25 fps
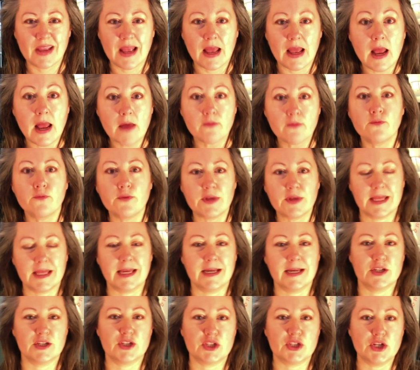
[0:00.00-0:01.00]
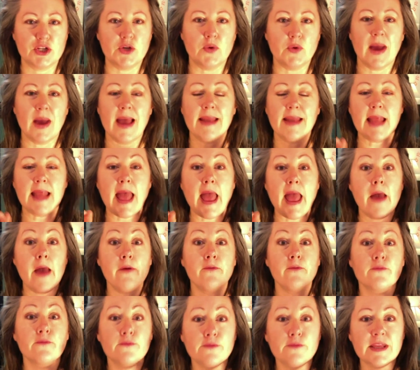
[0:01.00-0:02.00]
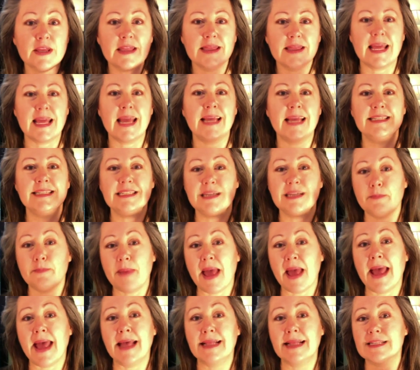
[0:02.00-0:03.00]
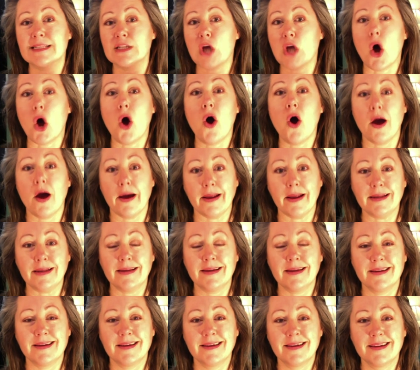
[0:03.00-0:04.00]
Everything is new, and everything depends on